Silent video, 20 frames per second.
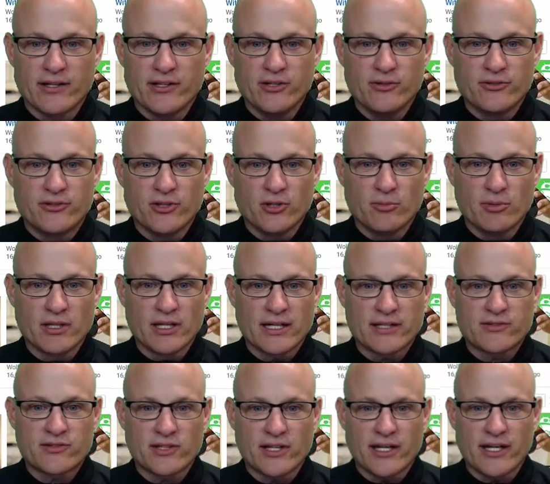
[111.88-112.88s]
on YouTube. But
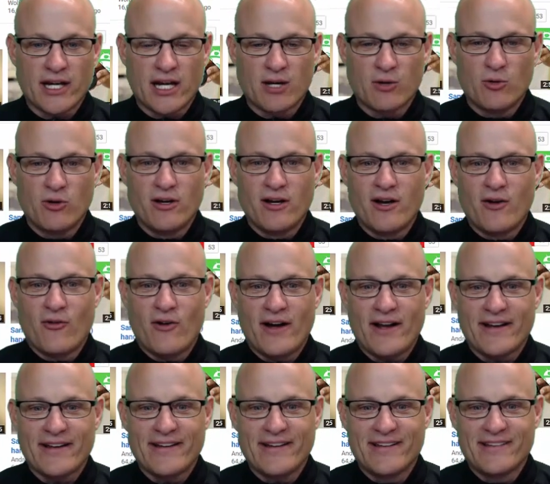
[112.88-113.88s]
let's say, I,
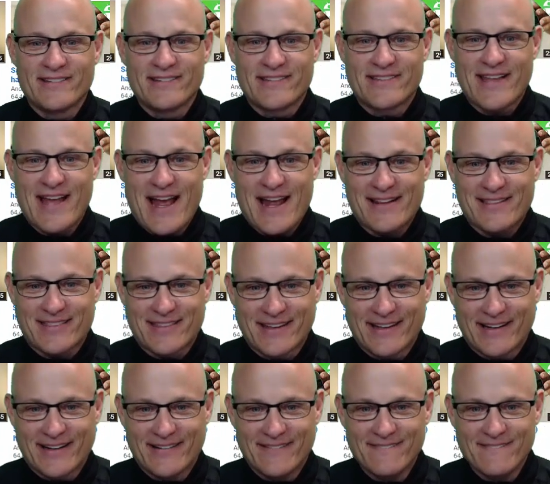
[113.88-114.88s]
what is that
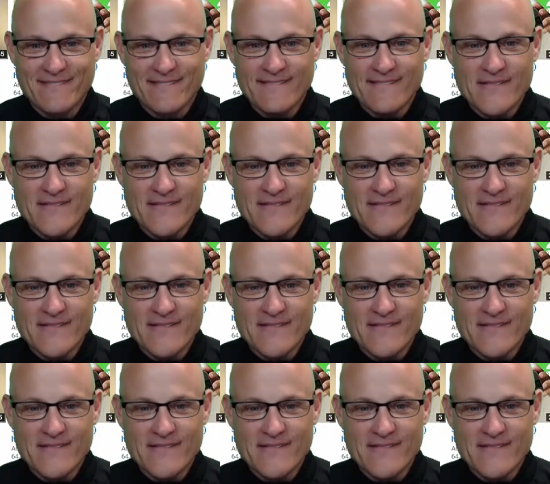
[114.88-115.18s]
thing?